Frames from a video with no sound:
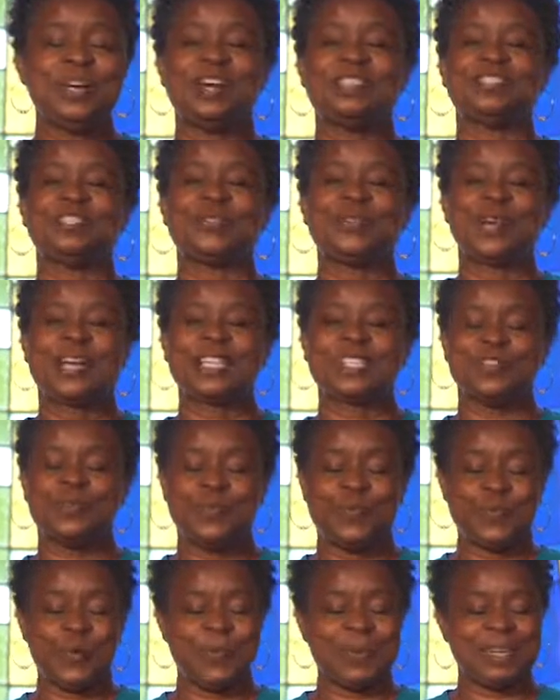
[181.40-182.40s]
are
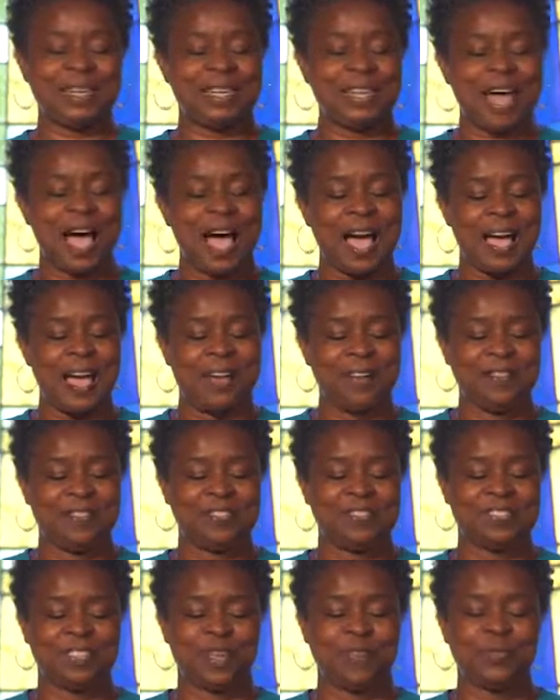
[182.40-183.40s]
transforming
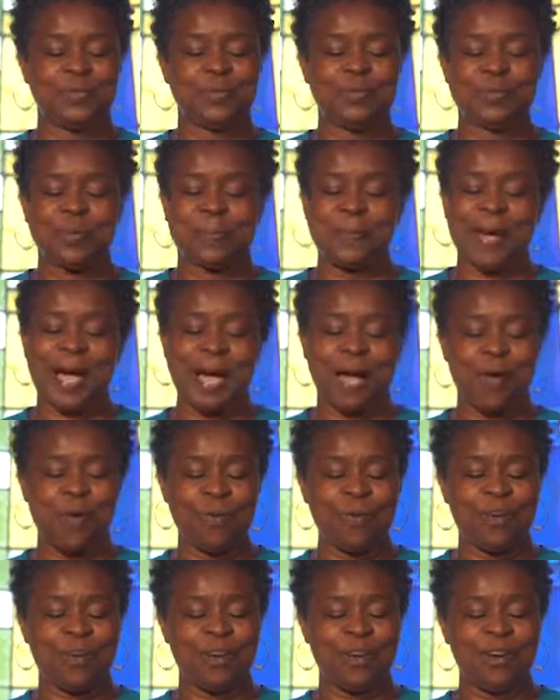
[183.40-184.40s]
lives through the
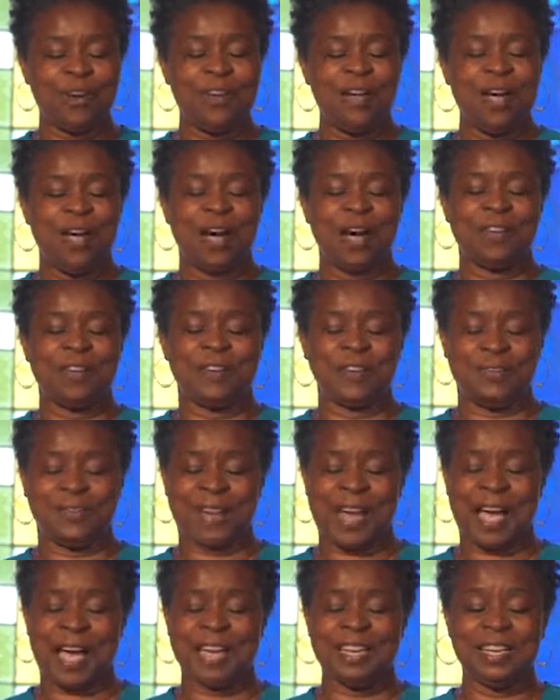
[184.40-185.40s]
power of
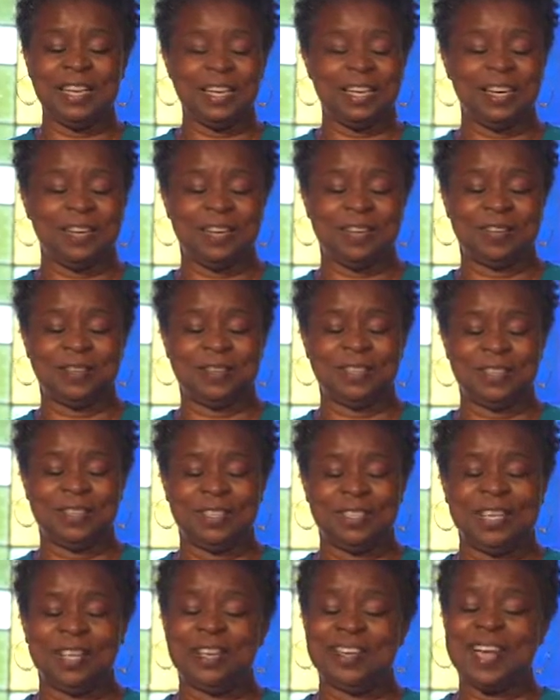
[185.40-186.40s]
divine love,
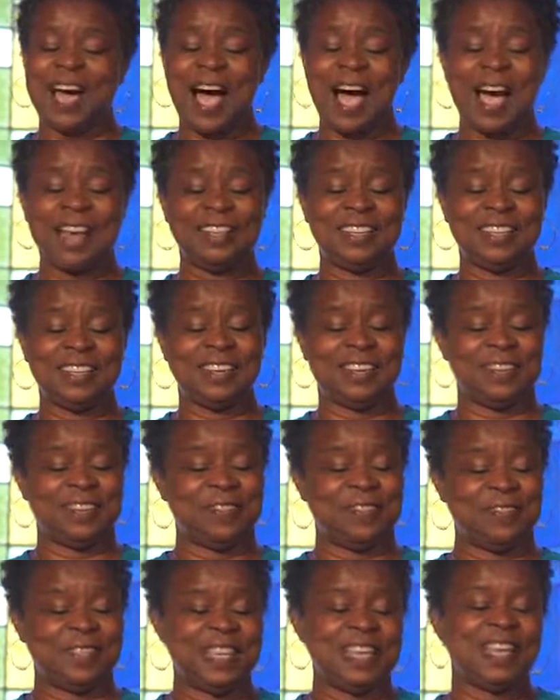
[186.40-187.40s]
God
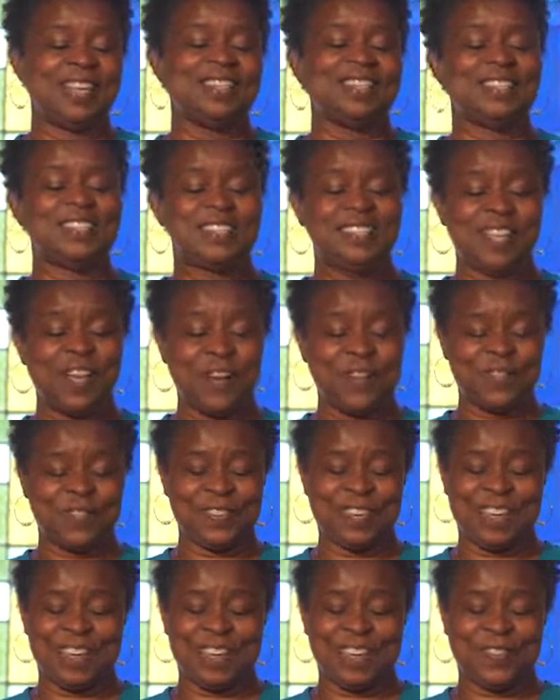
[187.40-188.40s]
love,
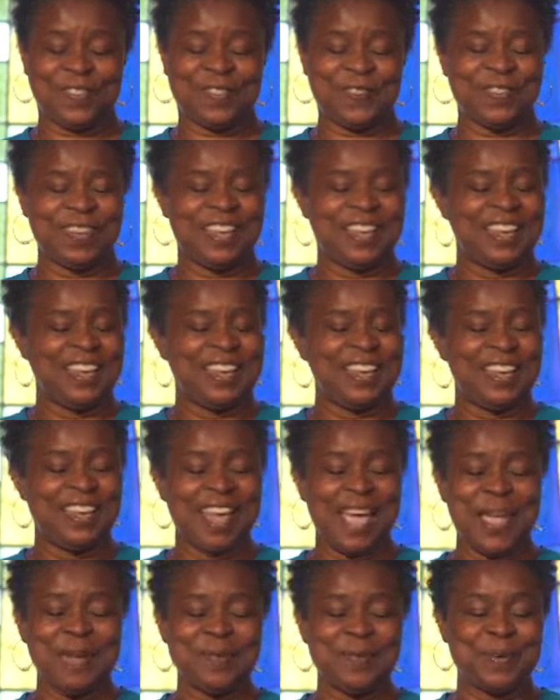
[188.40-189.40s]
self-love,
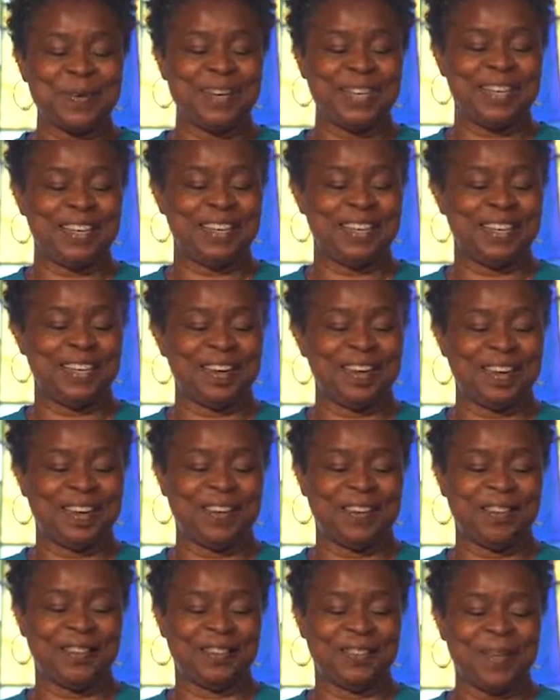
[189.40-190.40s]
neighborly
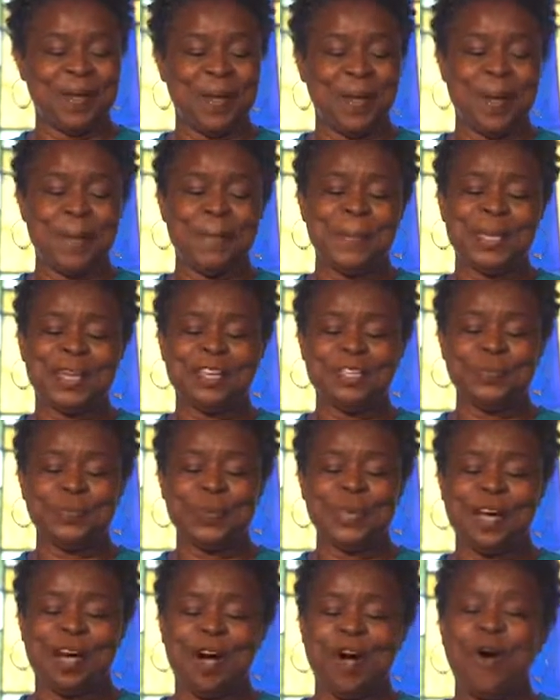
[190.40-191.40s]
love, because
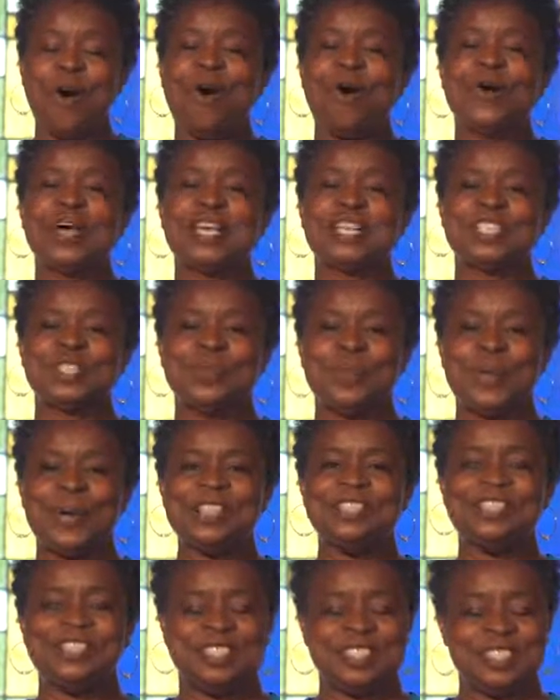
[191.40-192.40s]
we are all
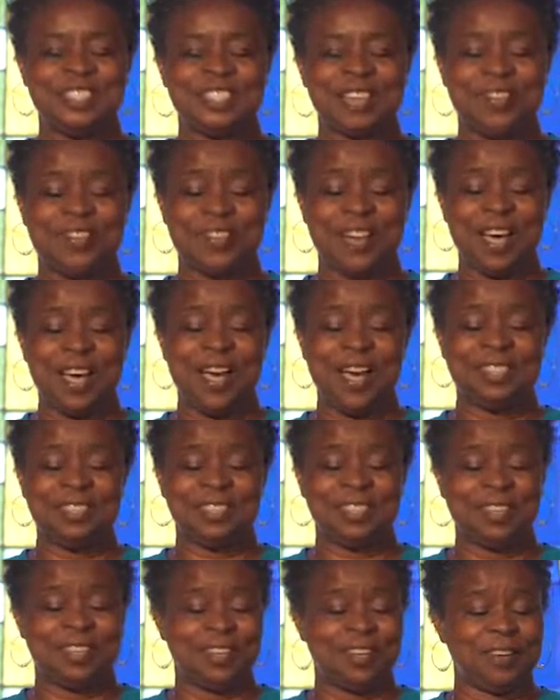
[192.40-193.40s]
expressions of
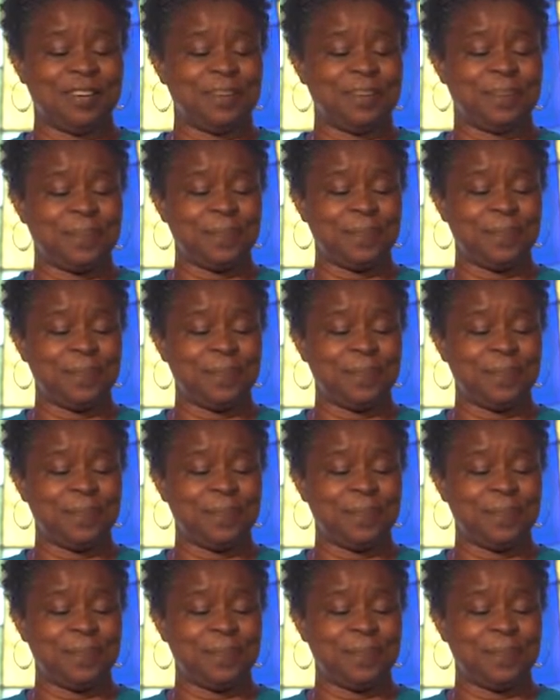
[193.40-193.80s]
God's love.